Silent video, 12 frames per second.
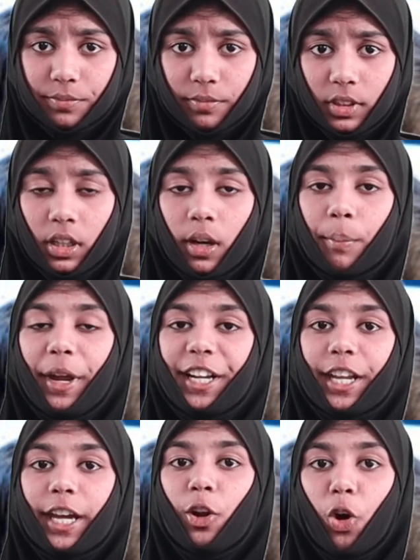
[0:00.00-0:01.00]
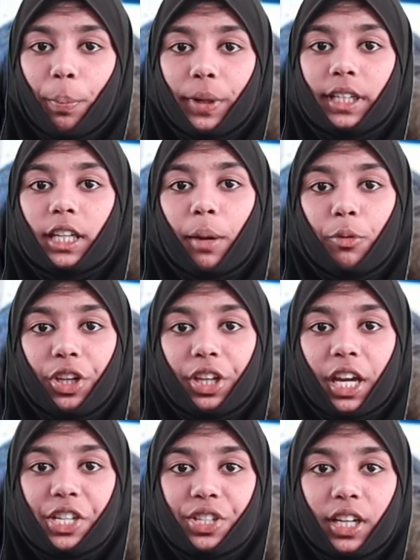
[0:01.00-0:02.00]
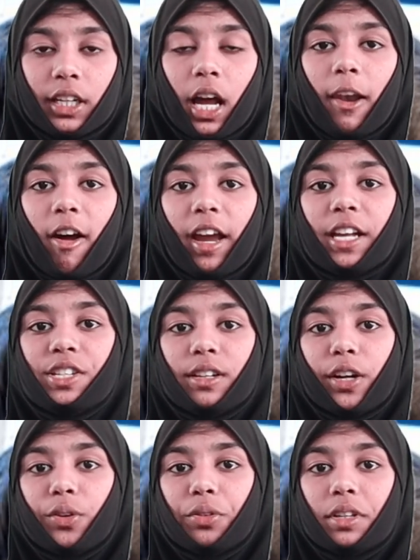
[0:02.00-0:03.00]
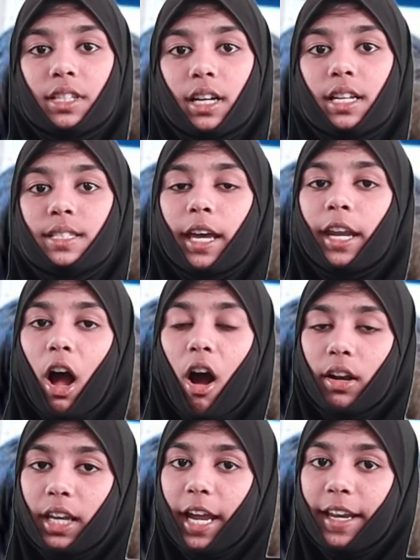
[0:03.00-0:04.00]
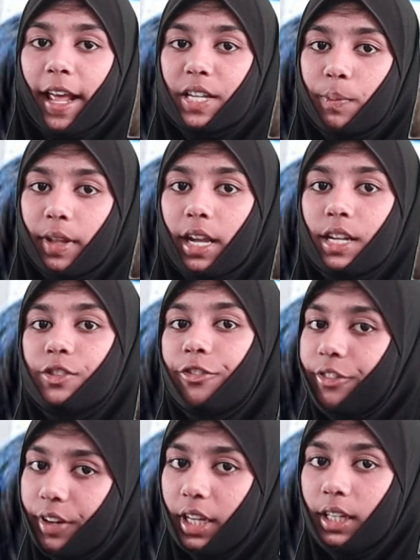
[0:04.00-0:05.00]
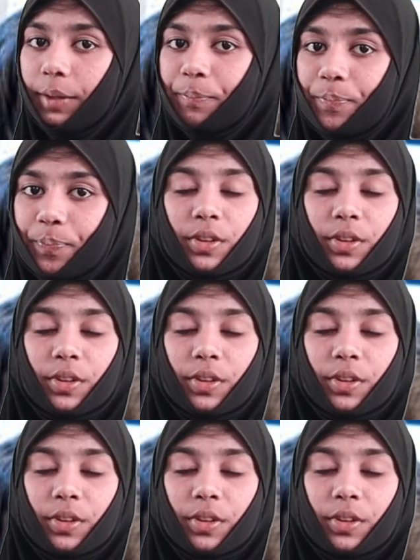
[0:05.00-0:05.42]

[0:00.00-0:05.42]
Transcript: Maintain open communication, allowing children to discuss their online experience freely.